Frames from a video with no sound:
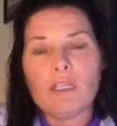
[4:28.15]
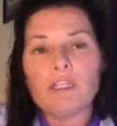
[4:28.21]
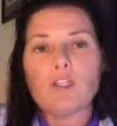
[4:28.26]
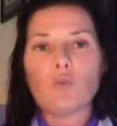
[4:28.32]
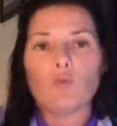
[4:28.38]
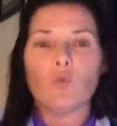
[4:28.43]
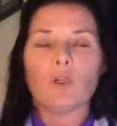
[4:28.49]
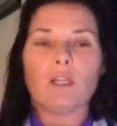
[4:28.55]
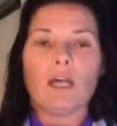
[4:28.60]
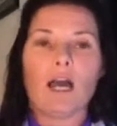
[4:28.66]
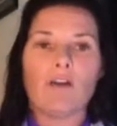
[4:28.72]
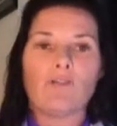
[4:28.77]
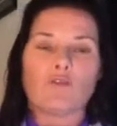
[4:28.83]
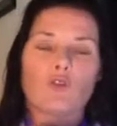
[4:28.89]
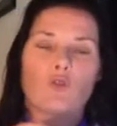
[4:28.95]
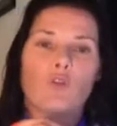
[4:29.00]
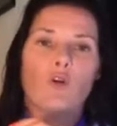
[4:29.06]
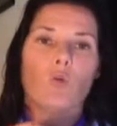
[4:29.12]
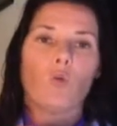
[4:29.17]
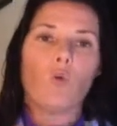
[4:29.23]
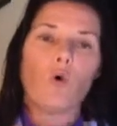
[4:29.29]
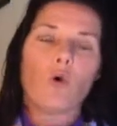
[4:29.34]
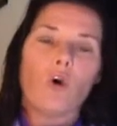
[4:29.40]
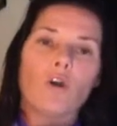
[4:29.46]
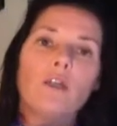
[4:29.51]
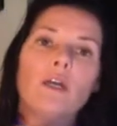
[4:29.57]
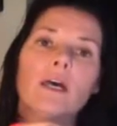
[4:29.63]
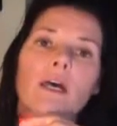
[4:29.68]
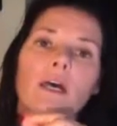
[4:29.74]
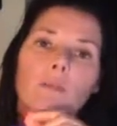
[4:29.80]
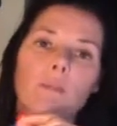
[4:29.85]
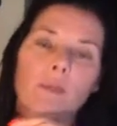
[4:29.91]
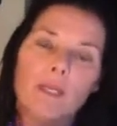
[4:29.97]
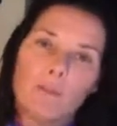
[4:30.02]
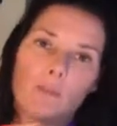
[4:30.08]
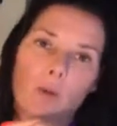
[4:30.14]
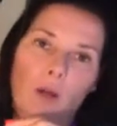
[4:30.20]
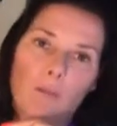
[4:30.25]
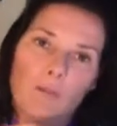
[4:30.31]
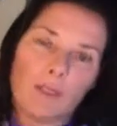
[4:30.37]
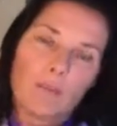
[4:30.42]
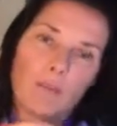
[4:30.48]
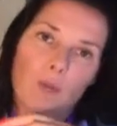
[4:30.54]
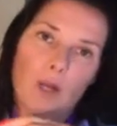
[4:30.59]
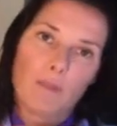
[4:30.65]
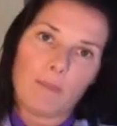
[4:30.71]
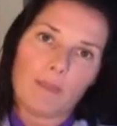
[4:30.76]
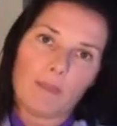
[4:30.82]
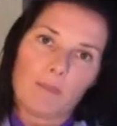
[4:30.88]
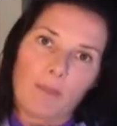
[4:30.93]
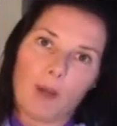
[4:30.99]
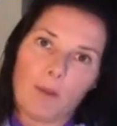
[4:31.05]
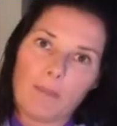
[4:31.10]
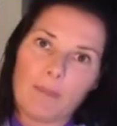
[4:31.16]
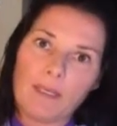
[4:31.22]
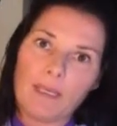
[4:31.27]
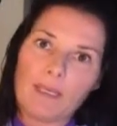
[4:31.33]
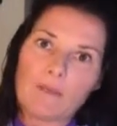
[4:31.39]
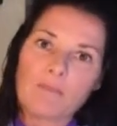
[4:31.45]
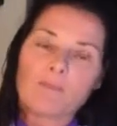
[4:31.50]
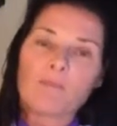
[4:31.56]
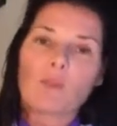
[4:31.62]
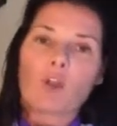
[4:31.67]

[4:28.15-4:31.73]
You will have to reward bit by bit by bit by bit